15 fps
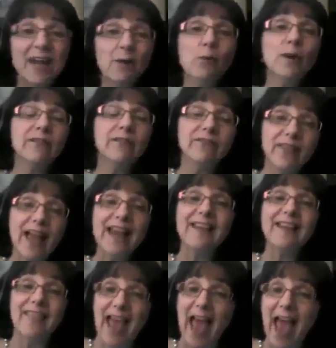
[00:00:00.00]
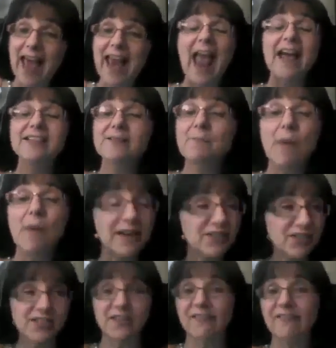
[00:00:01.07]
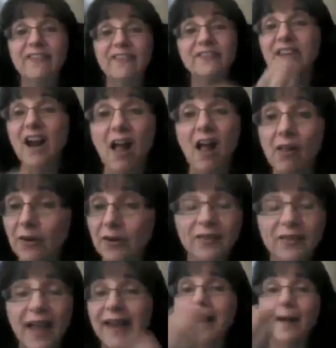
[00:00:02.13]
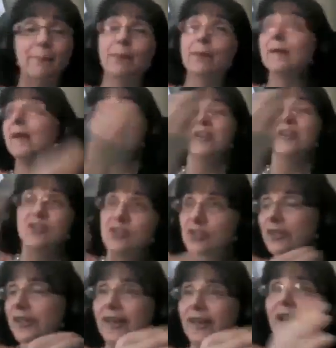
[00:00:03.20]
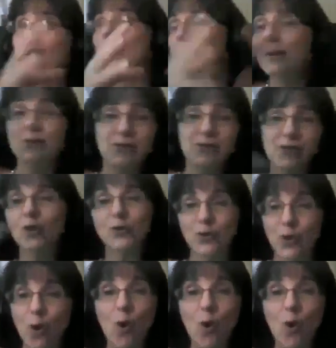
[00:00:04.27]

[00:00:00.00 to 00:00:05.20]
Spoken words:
he would have liked that as much as the $50 light up, musical